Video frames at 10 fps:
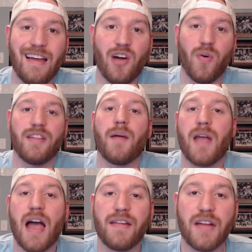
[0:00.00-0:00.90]
What's up,
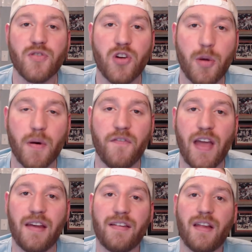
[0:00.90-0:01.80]
guys? Andrew Cooper,
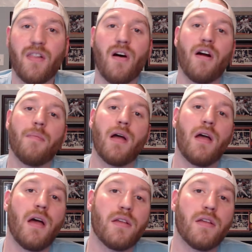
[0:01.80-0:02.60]
Fantasy Alarm.